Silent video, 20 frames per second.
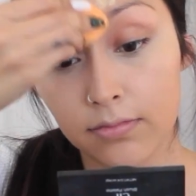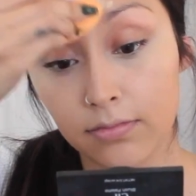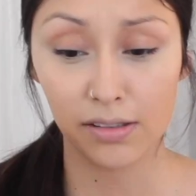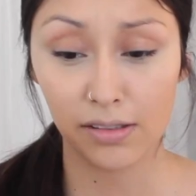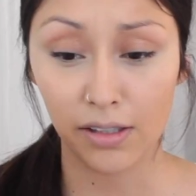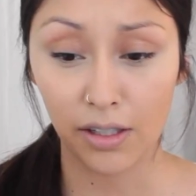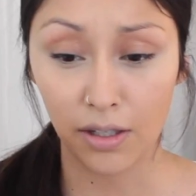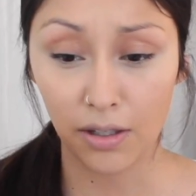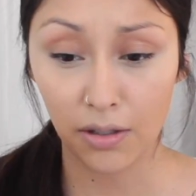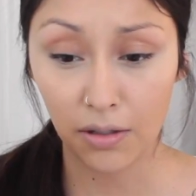
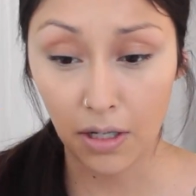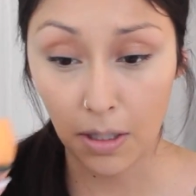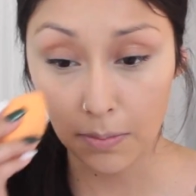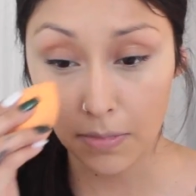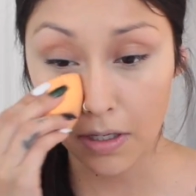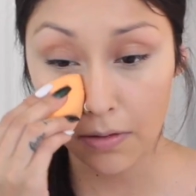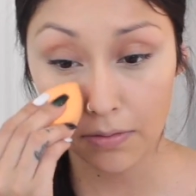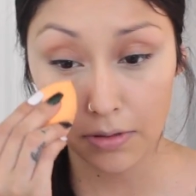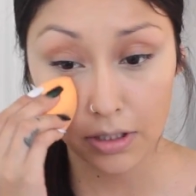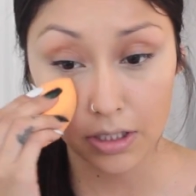So I'm
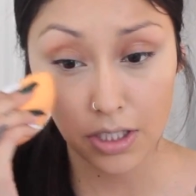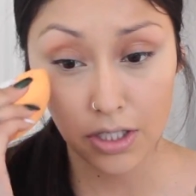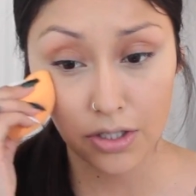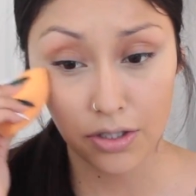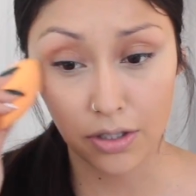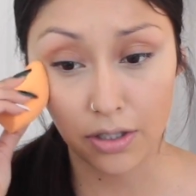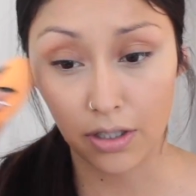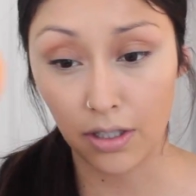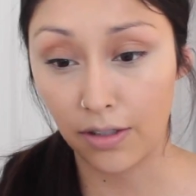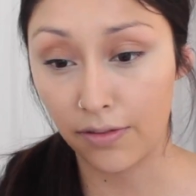not really
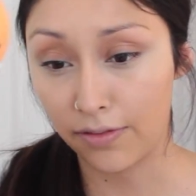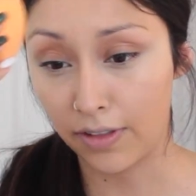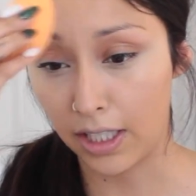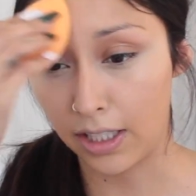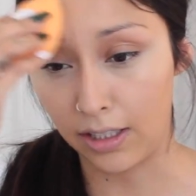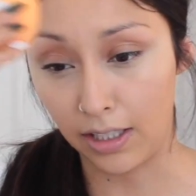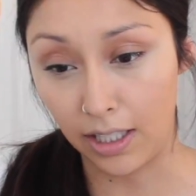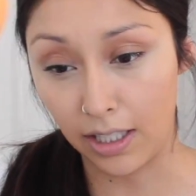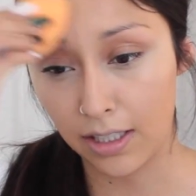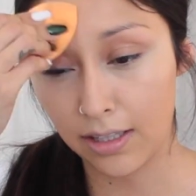sure if I
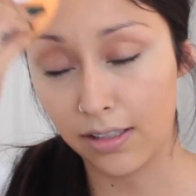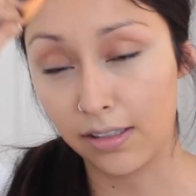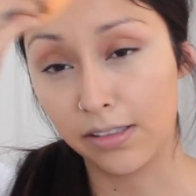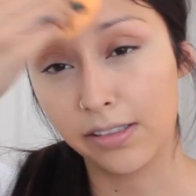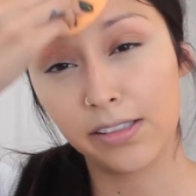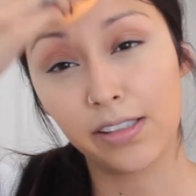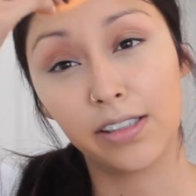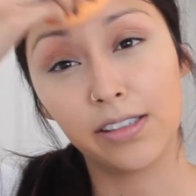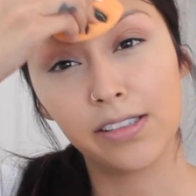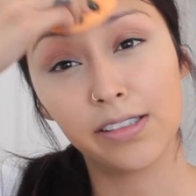like
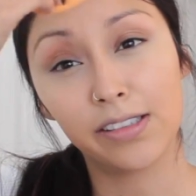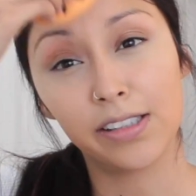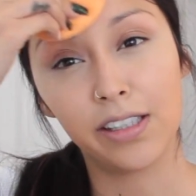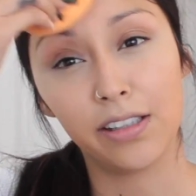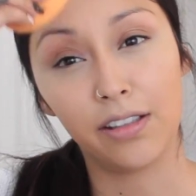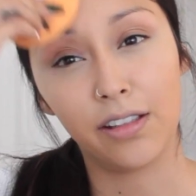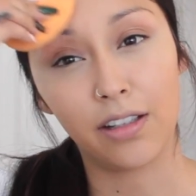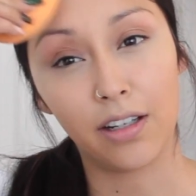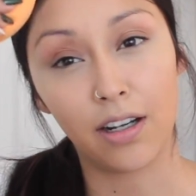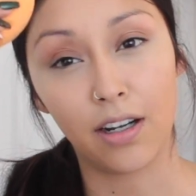this
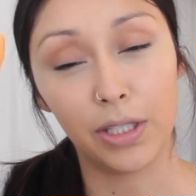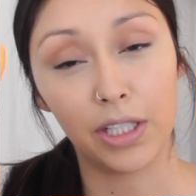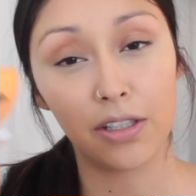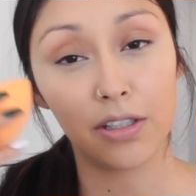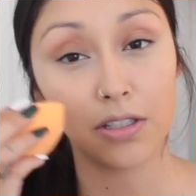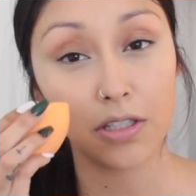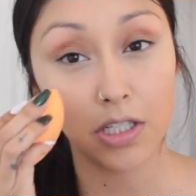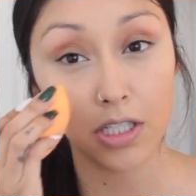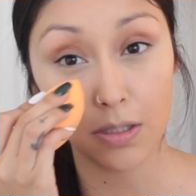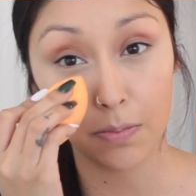concealer. It
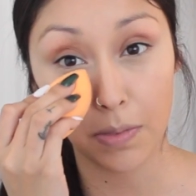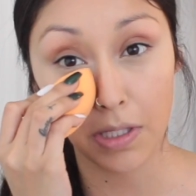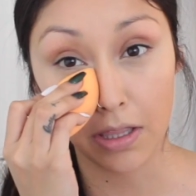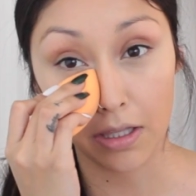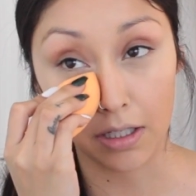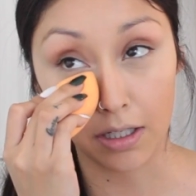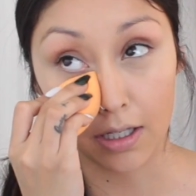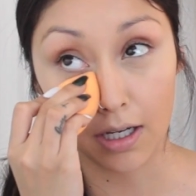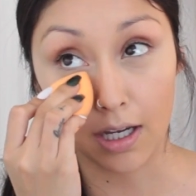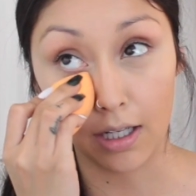could just be
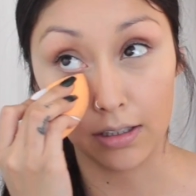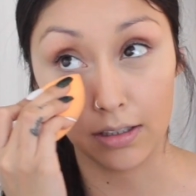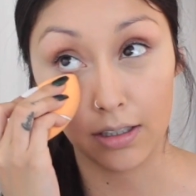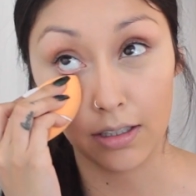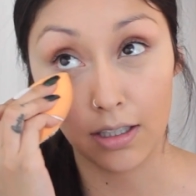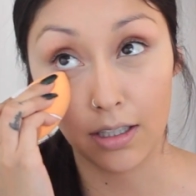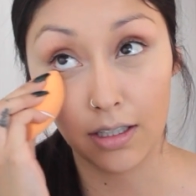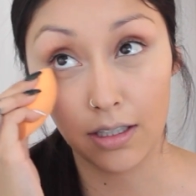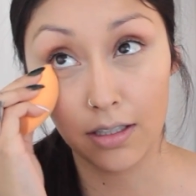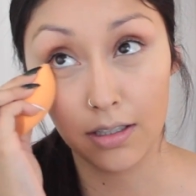the
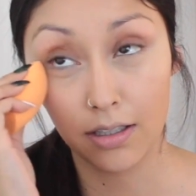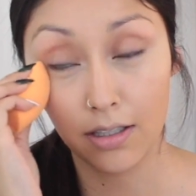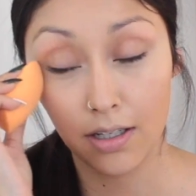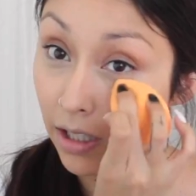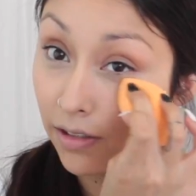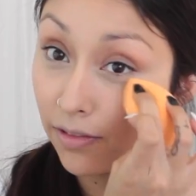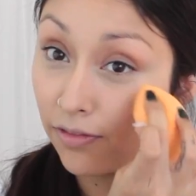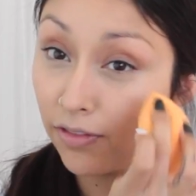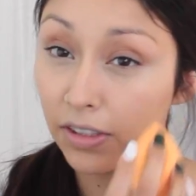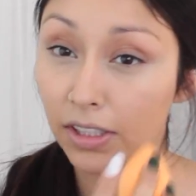color,
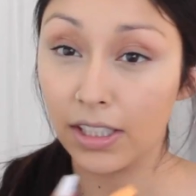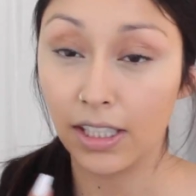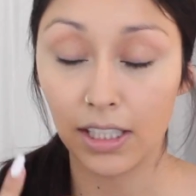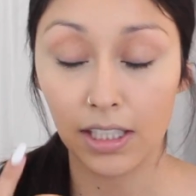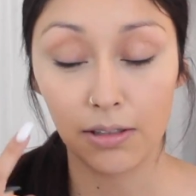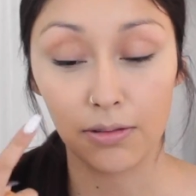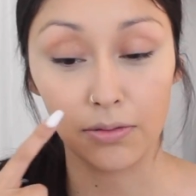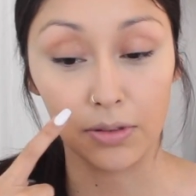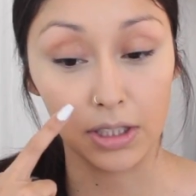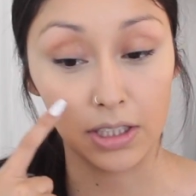but I feel
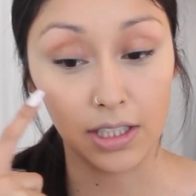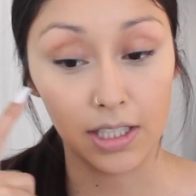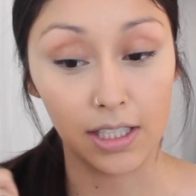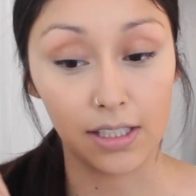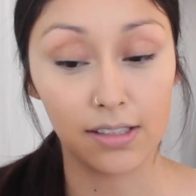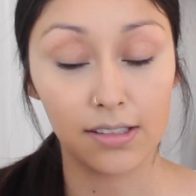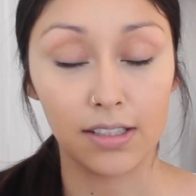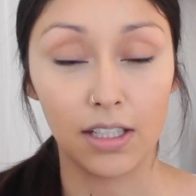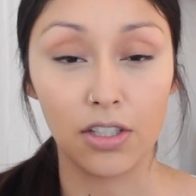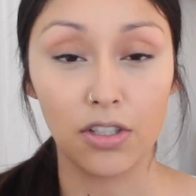like it really
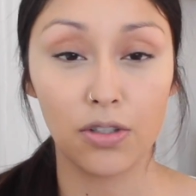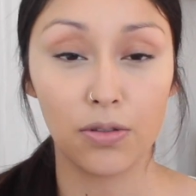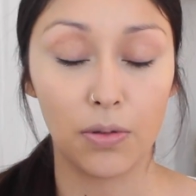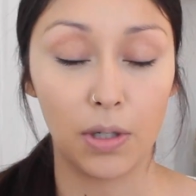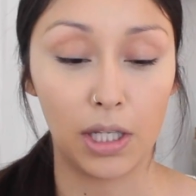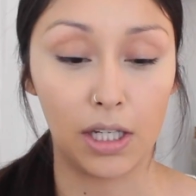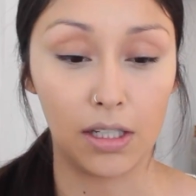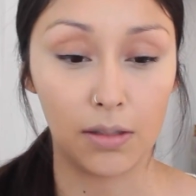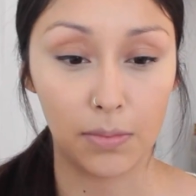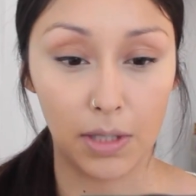
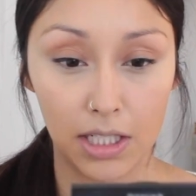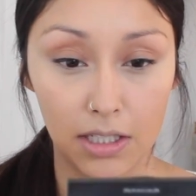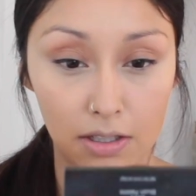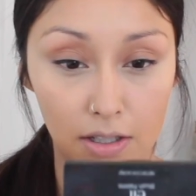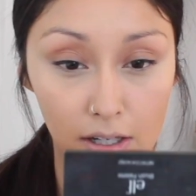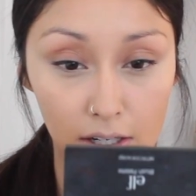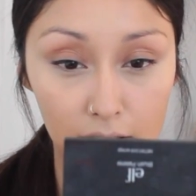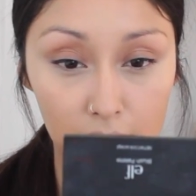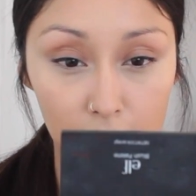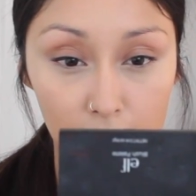accentuated my
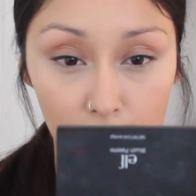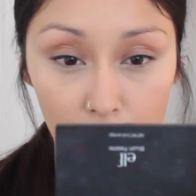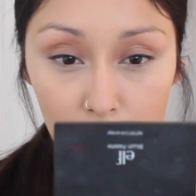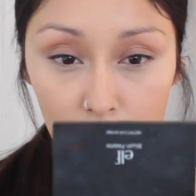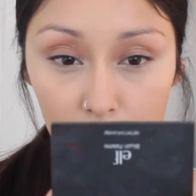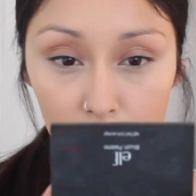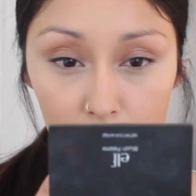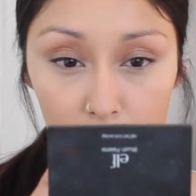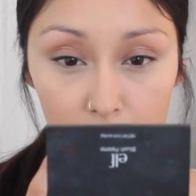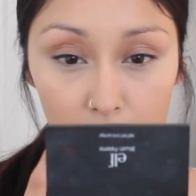dark
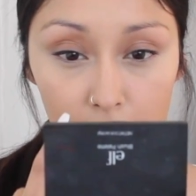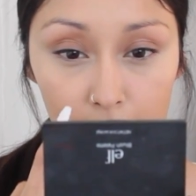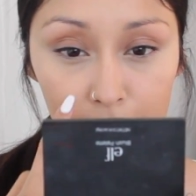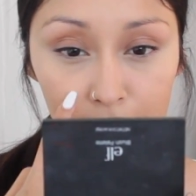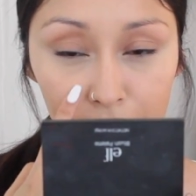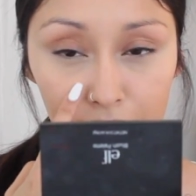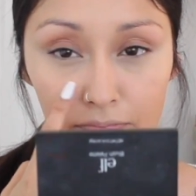circles.